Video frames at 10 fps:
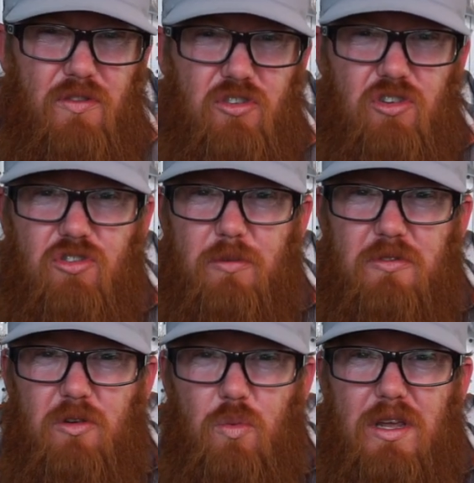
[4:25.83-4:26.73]
fishing
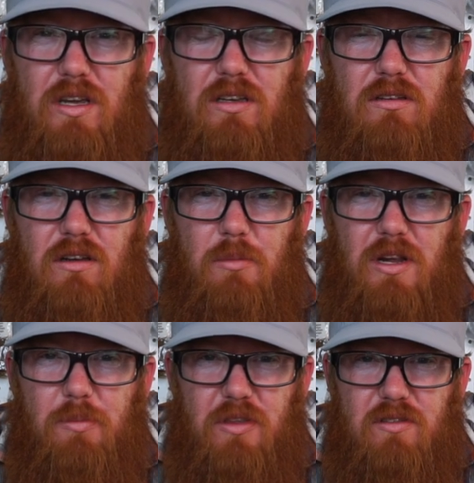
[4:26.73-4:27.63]
trips in a week
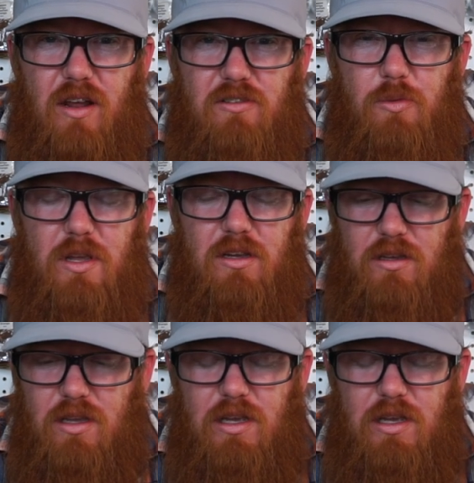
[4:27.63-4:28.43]
coming up this next week,